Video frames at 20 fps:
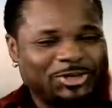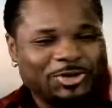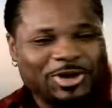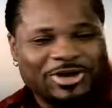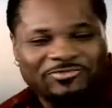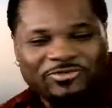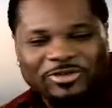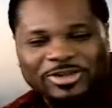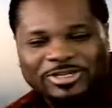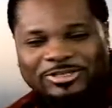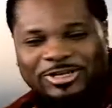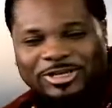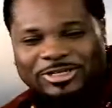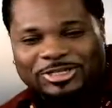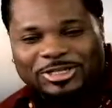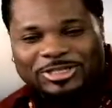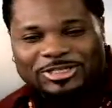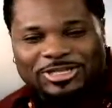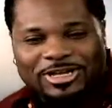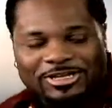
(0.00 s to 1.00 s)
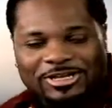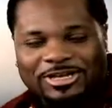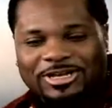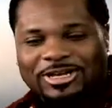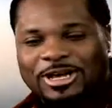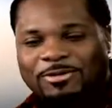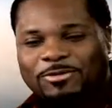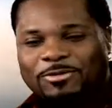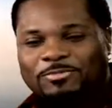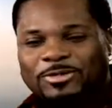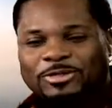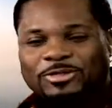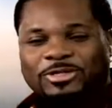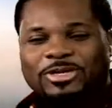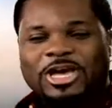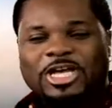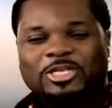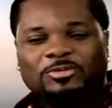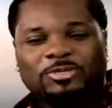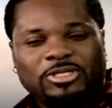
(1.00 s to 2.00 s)
So I finished the audition. I look up, Mr.
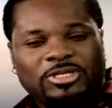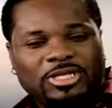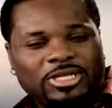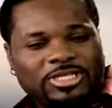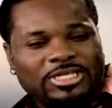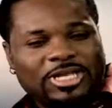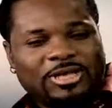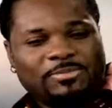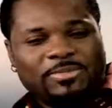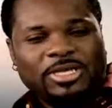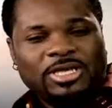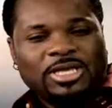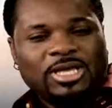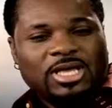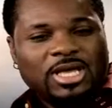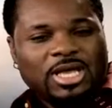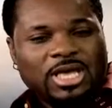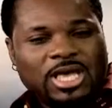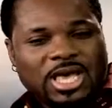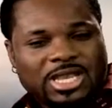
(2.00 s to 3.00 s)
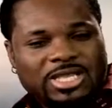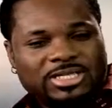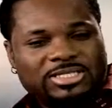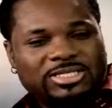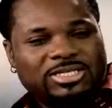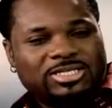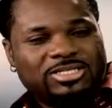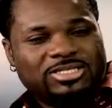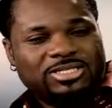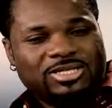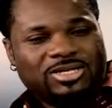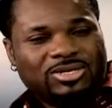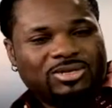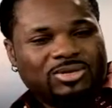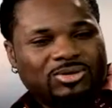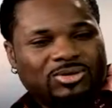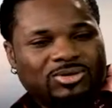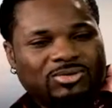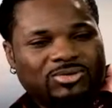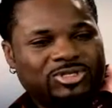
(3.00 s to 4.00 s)
Cosby looks at me, and he says,
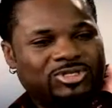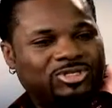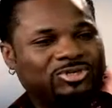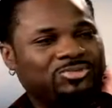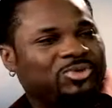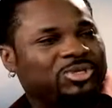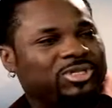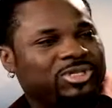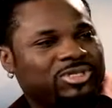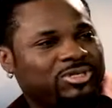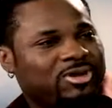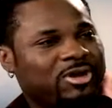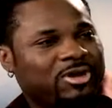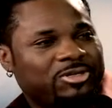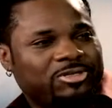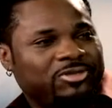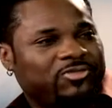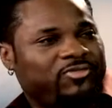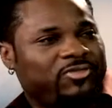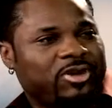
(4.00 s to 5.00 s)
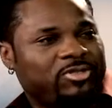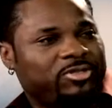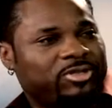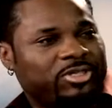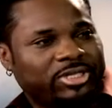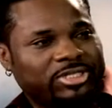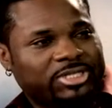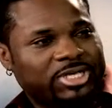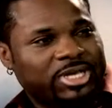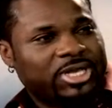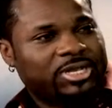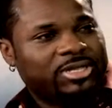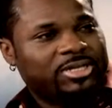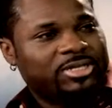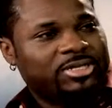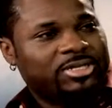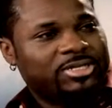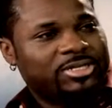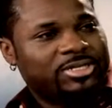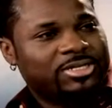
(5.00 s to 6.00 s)
"Would you really talk to your father like that?"
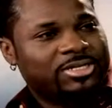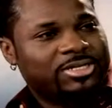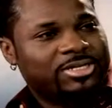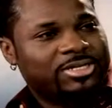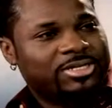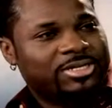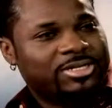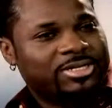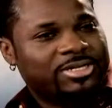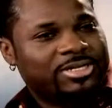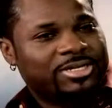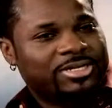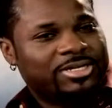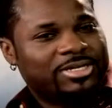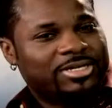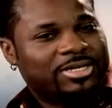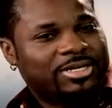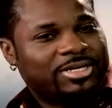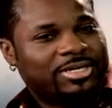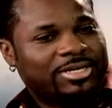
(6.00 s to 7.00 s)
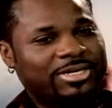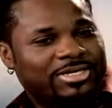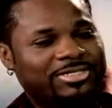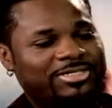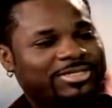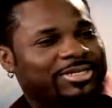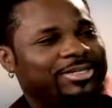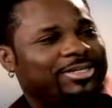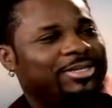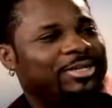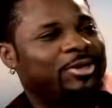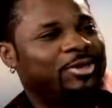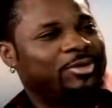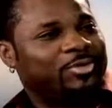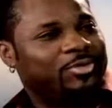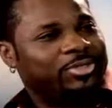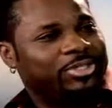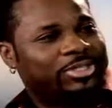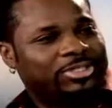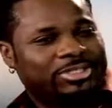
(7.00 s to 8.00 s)
And I said,
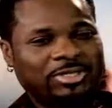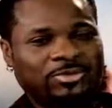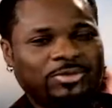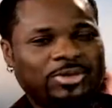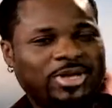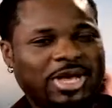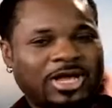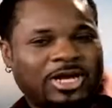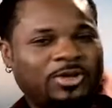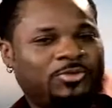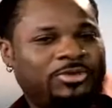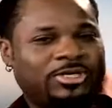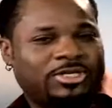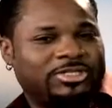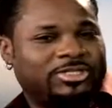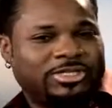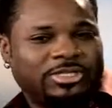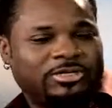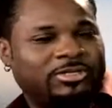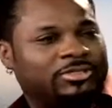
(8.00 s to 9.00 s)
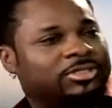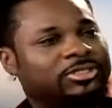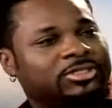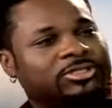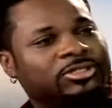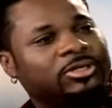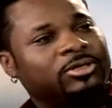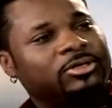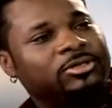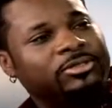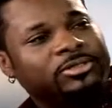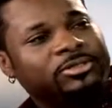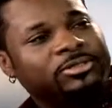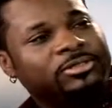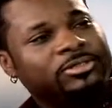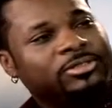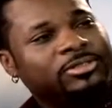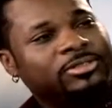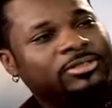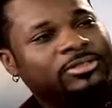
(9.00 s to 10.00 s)
"No." He said, "Well, I don't want to see that on the show."
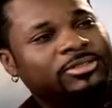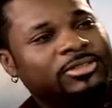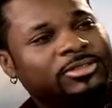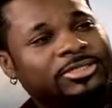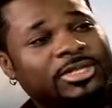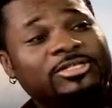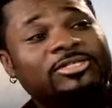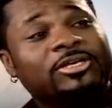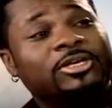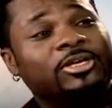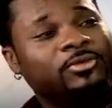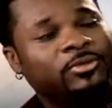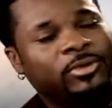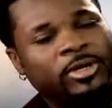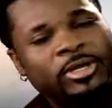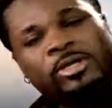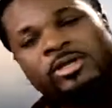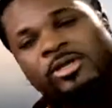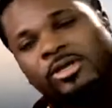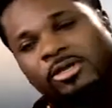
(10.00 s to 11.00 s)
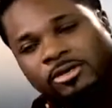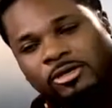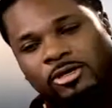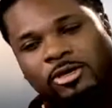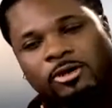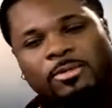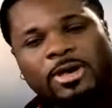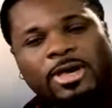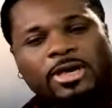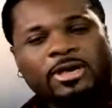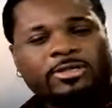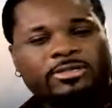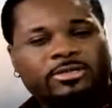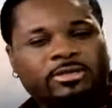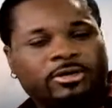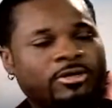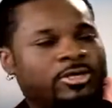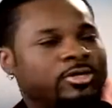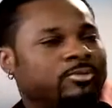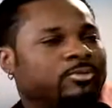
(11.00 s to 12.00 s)
He said, "I tell you what, you go back out
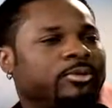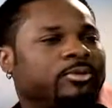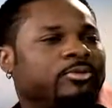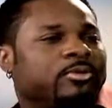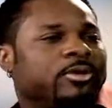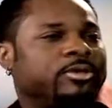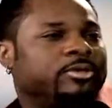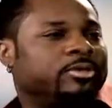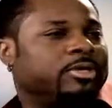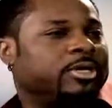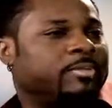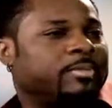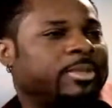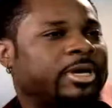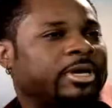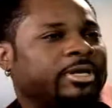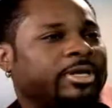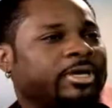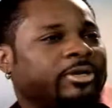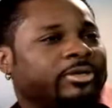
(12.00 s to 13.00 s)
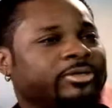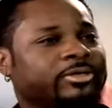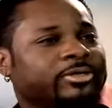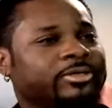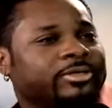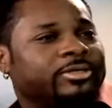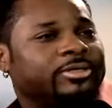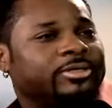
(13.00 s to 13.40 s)
there and you work on it. You come back later."